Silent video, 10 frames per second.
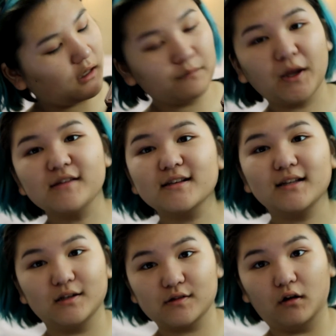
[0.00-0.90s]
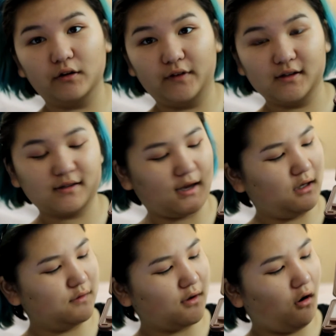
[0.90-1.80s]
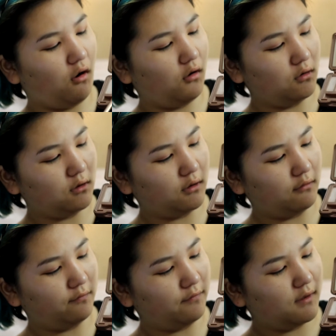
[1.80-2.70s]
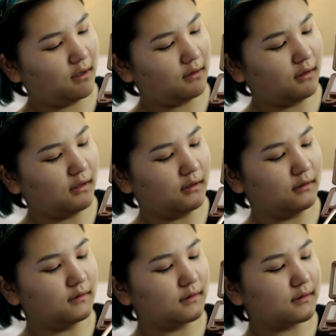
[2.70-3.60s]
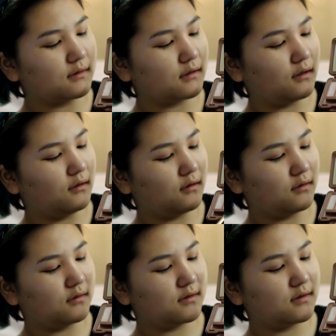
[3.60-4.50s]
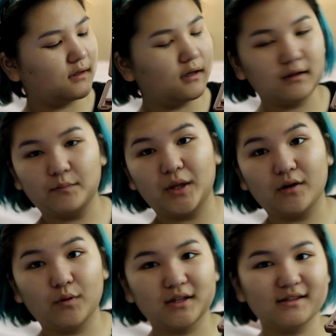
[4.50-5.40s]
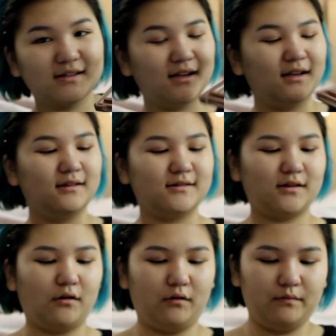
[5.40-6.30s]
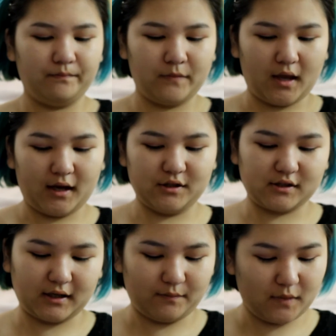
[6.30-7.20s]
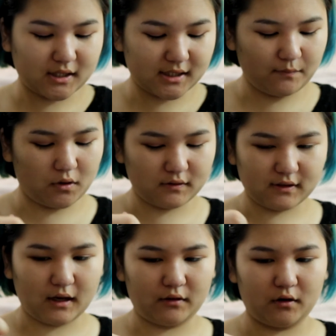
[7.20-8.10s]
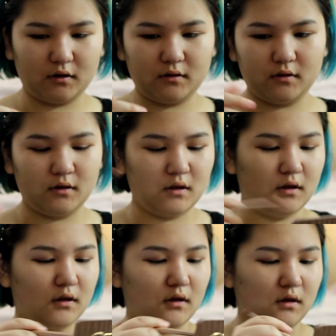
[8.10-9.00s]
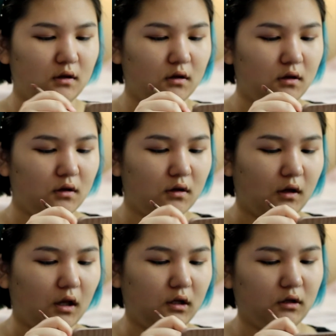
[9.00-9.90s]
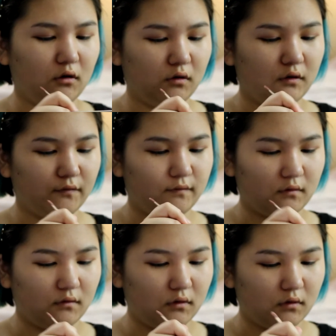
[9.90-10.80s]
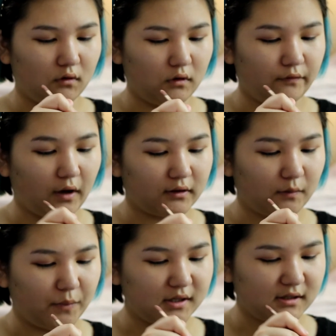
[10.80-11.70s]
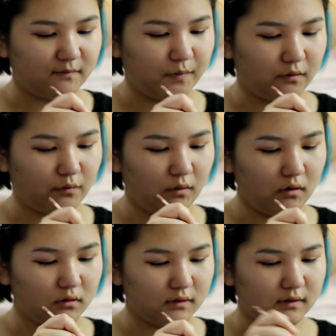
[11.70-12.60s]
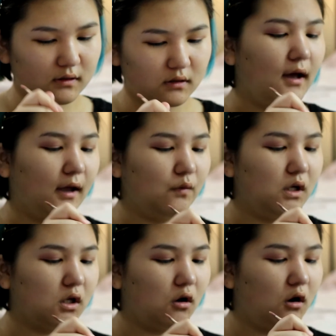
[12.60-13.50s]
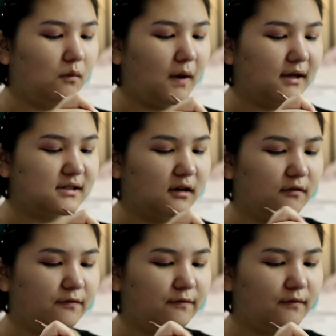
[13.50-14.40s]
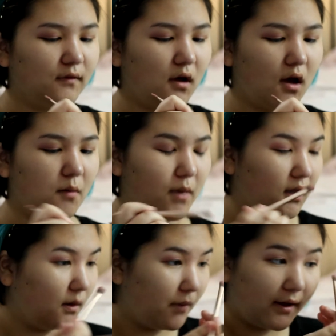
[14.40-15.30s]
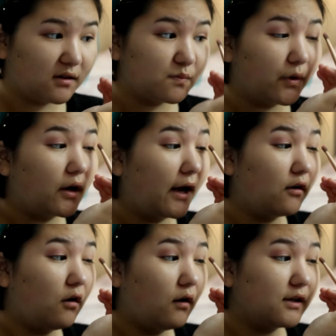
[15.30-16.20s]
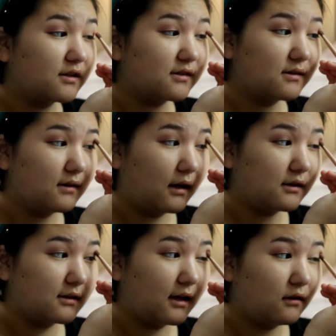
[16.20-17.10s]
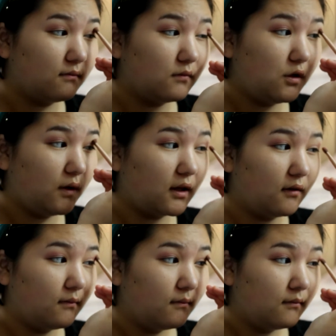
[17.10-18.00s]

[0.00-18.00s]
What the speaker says: I basically use all of these. I use all of these colors, the pink ones. So I kind of mix them all together, and you know you've got the best of both worlds. I wouldn't call myself a makeup expert at all. I just like doing it,